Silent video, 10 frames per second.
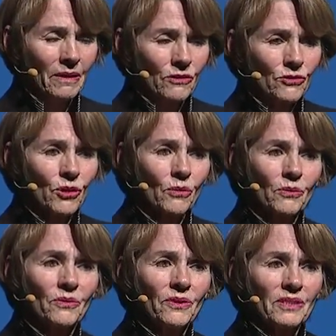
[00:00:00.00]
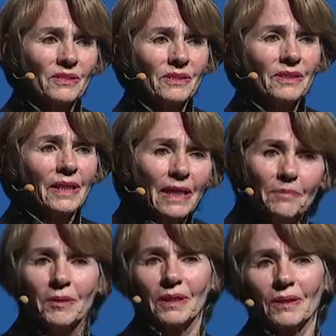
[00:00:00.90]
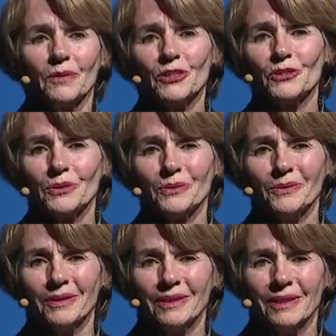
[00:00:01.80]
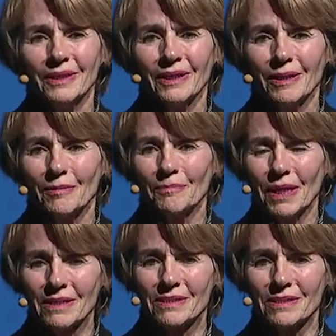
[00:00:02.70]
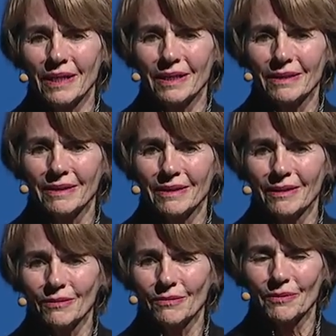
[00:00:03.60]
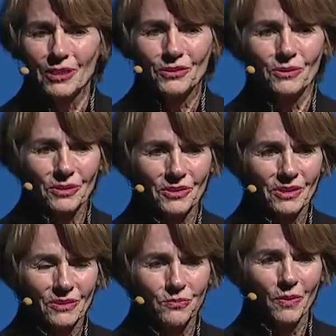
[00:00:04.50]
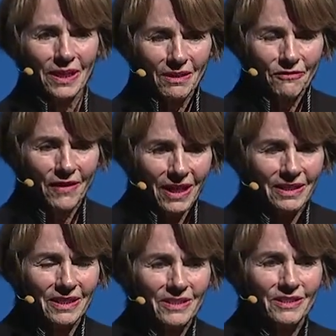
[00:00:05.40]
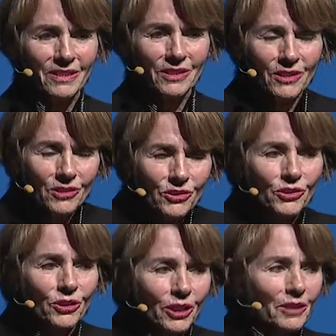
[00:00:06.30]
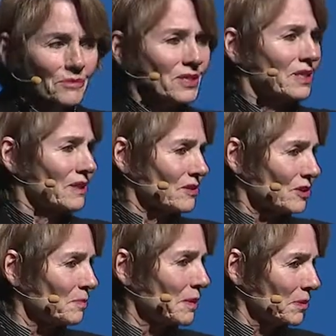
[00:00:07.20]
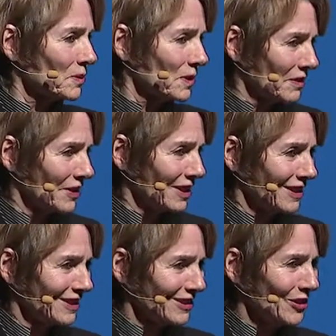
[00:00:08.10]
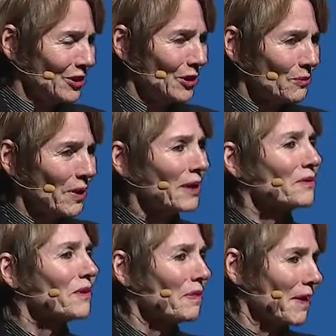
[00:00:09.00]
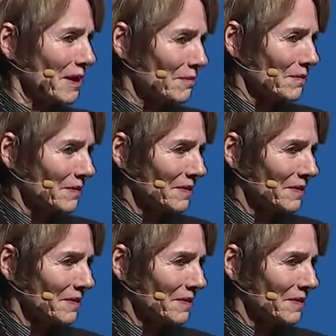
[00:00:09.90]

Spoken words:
So this labeling we do based on resources, when in fact it's the circumstances people are living in rather than them.